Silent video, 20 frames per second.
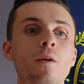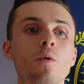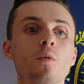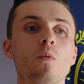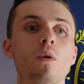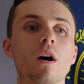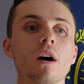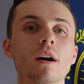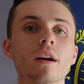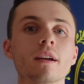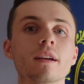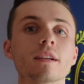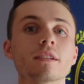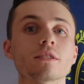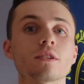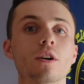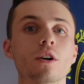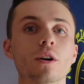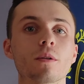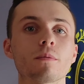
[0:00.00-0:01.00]
What is
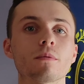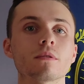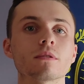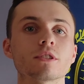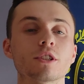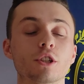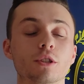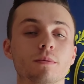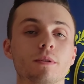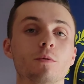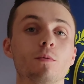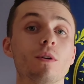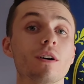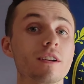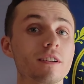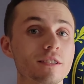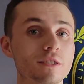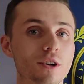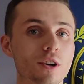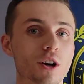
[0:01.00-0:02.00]

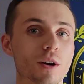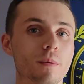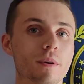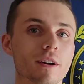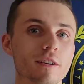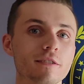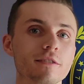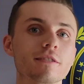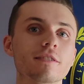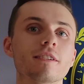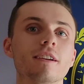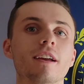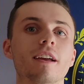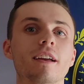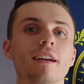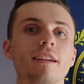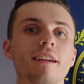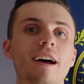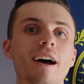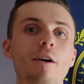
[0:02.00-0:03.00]
RMF,
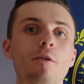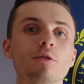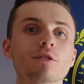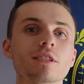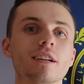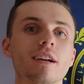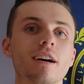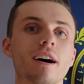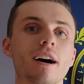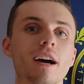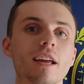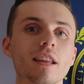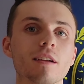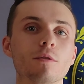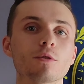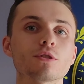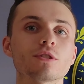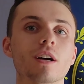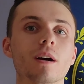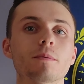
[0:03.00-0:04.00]
and how a
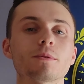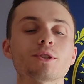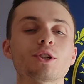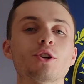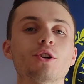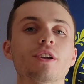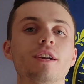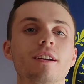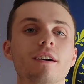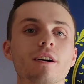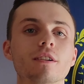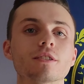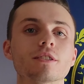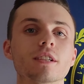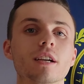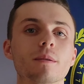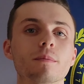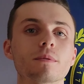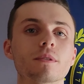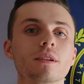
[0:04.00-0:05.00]
high-level cybersecurity
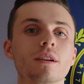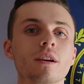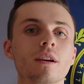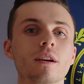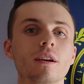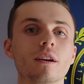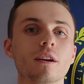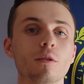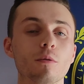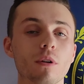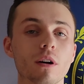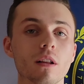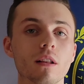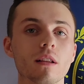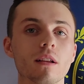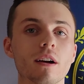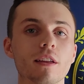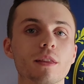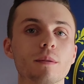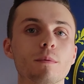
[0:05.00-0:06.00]
concept?
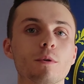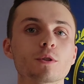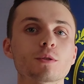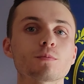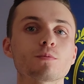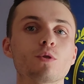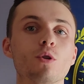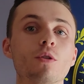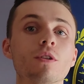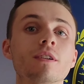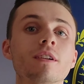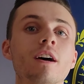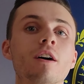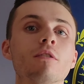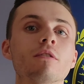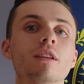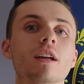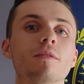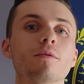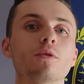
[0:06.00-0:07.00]
Well, at the most broken
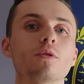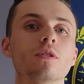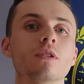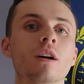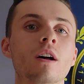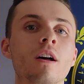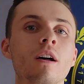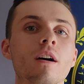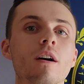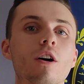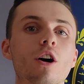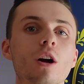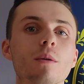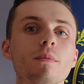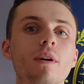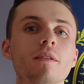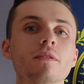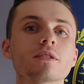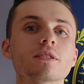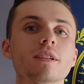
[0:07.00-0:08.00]
down level,
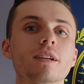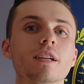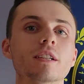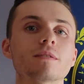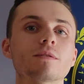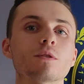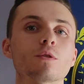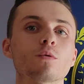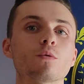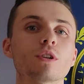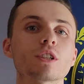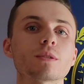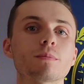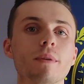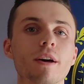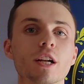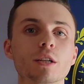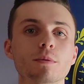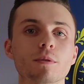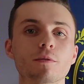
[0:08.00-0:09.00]
RMF stands for Risk
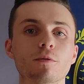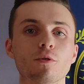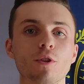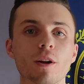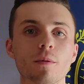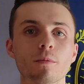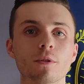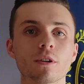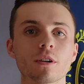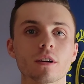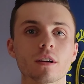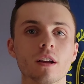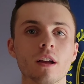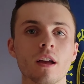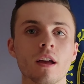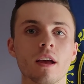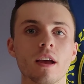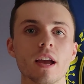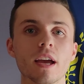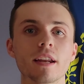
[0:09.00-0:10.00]
Management Framework,
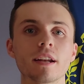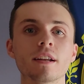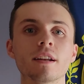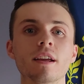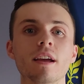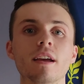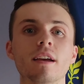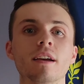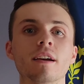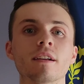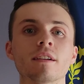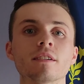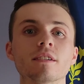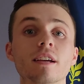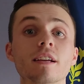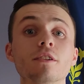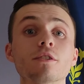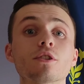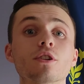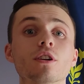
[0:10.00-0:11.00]
and
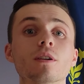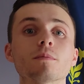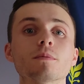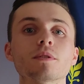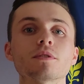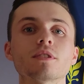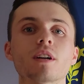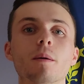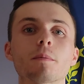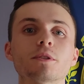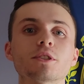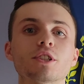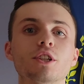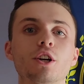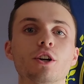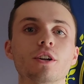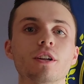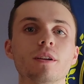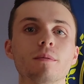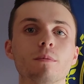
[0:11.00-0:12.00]
in terms of
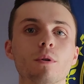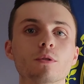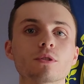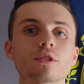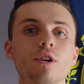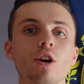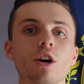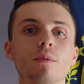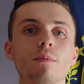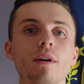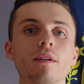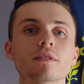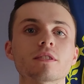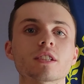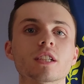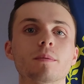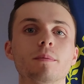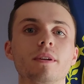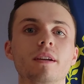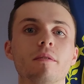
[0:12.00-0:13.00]
cybersecurity, most RMFs
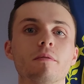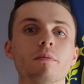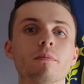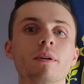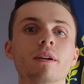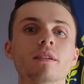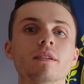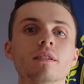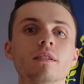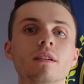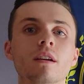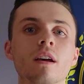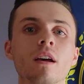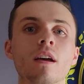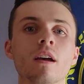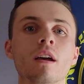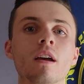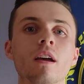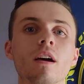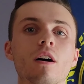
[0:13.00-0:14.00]
can be implemented
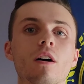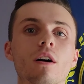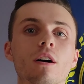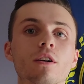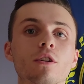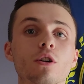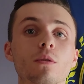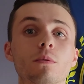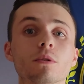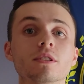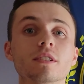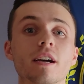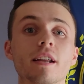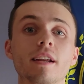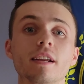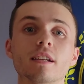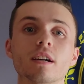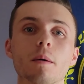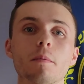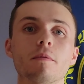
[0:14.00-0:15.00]
on almost
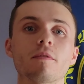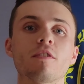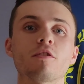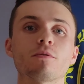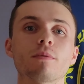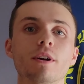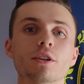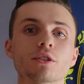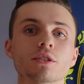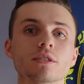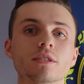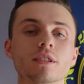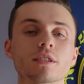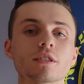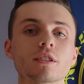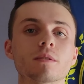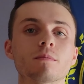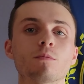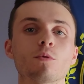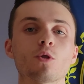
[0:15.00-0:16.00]
any type of information
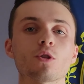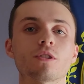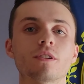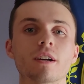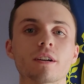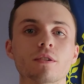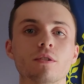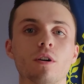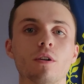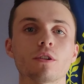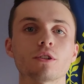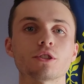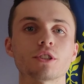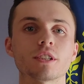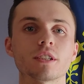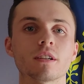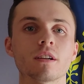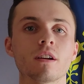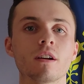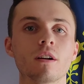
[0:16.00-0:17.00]
system or
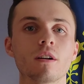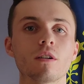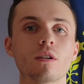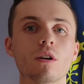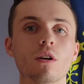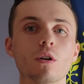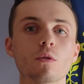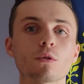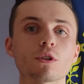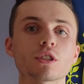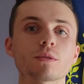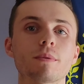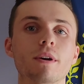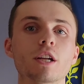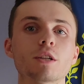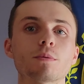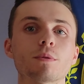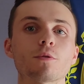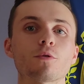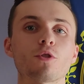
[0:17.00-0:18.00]
technology. All risk
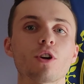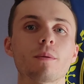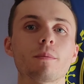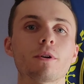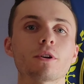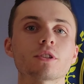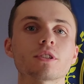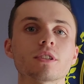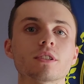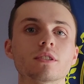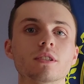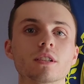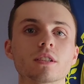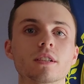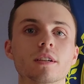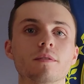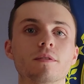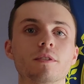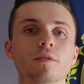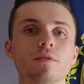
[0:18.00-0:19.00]
management frameworks consist
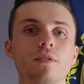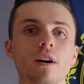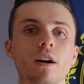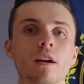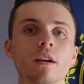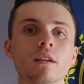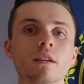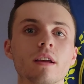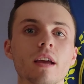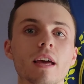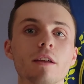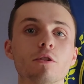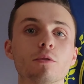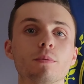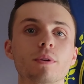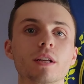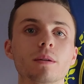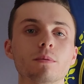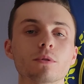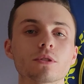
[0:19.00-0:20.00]
of defined and
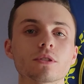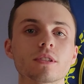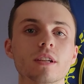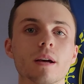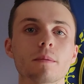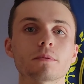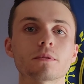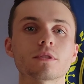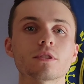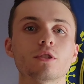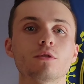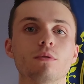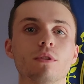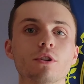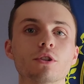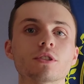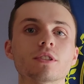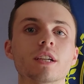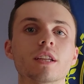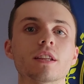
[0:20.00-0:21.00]
repeatable steps to
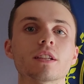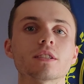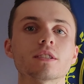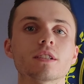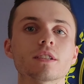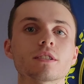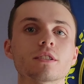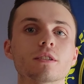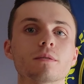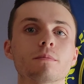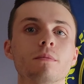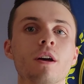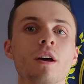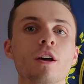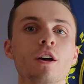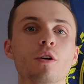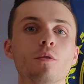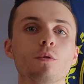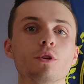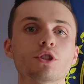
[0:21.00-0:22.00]
understand the system
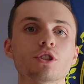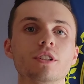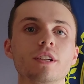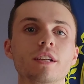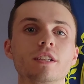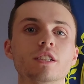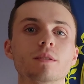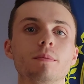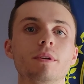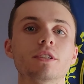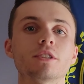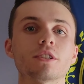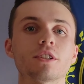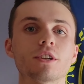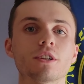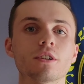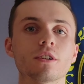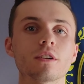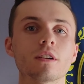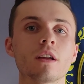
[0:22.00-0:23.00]
which needs to be
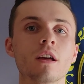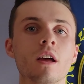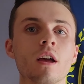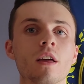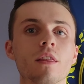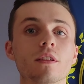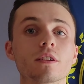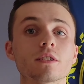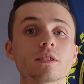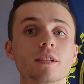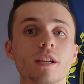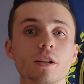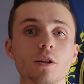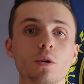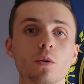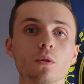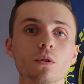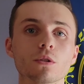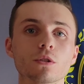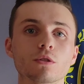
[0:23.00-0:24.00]
secured, the
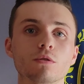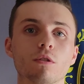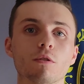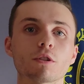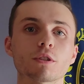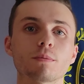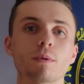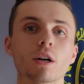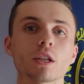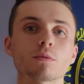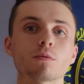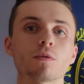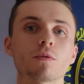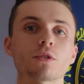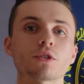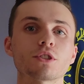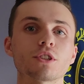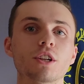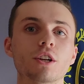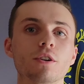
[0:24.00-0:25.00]
stakeholders who are responsible for
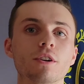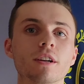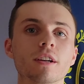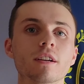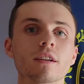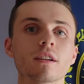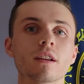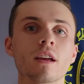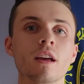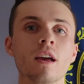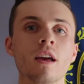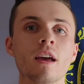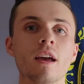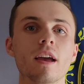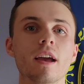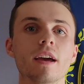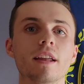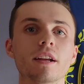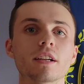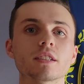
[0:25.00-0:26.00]
securing it,
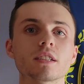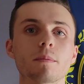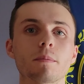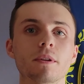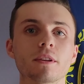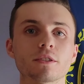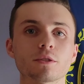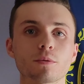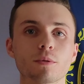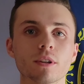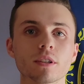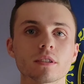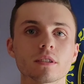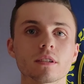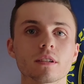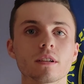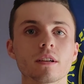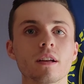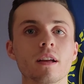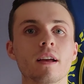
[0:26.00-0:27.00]
and accepting its risk,
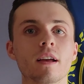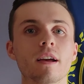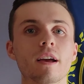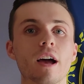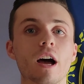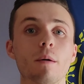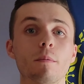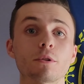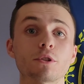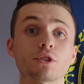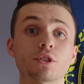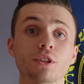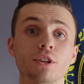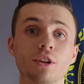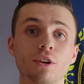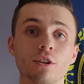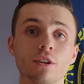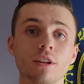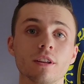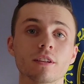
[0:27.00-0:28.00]
how much
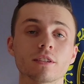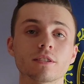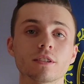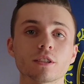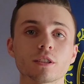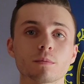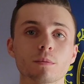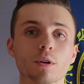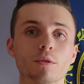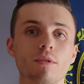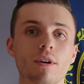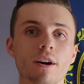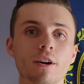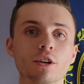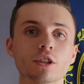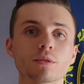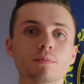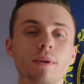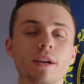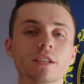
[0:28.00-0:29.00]
security the system
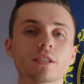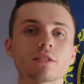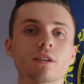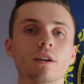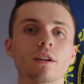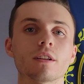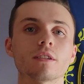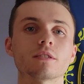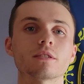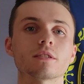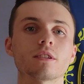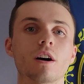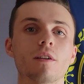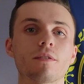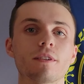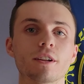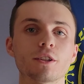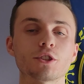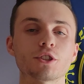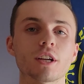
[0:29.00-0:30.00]
requires based on its
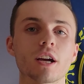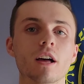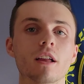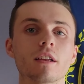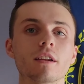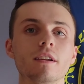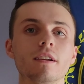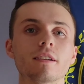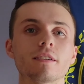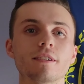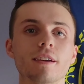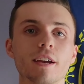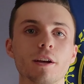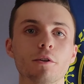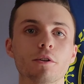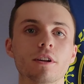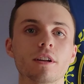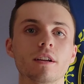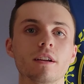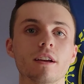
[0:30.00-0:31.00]
confidentiality,
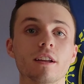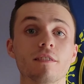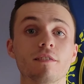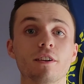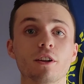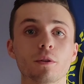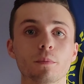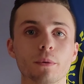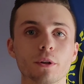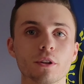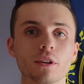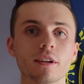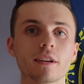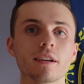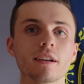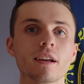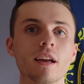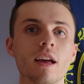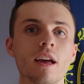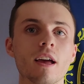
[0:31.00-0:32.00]
integrity, and
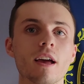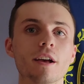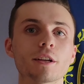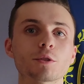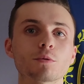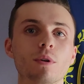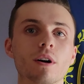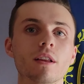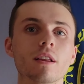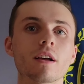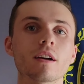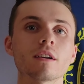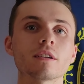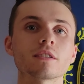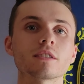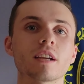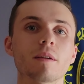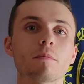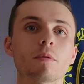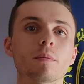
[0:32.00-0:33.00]
availability, as well
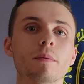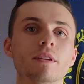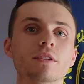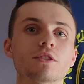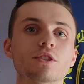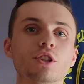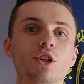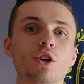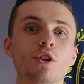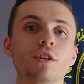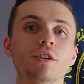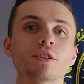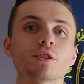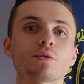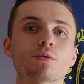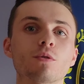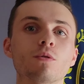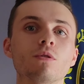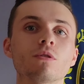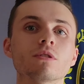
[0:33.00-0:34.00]
as implement security
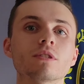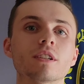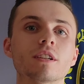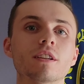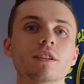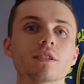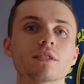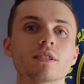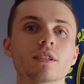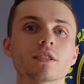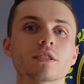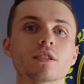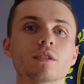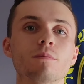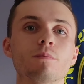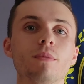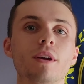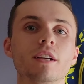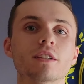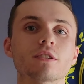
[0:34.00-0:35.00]
controls into the
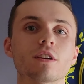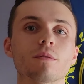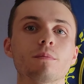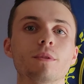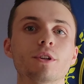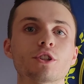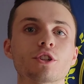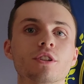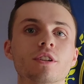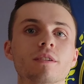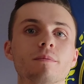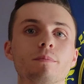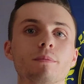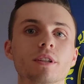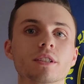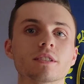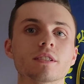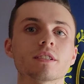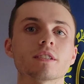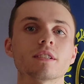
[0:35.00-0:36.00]
system based on mission and
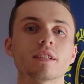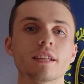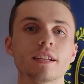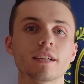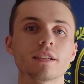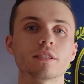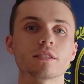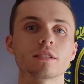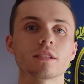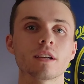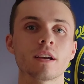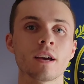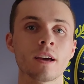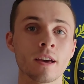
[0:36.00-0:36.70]
business needs.